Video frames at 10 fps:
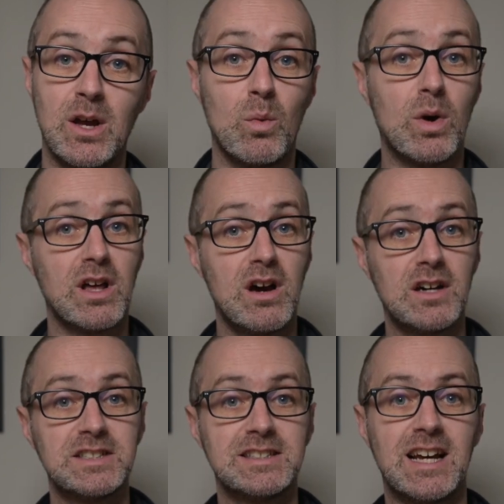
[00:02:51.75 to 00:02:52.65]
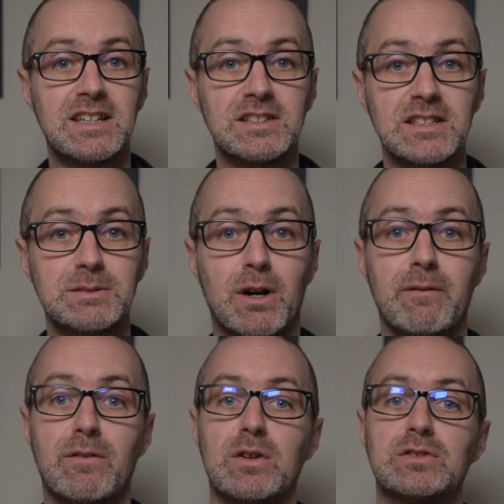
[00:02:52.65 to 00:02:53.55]
while a hearty Italian dish
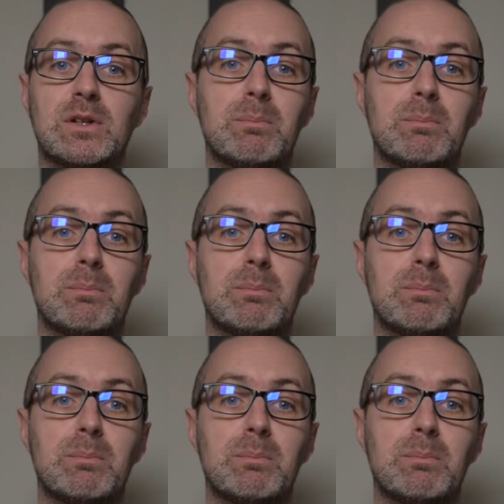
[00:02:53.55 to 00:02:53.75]
might focus on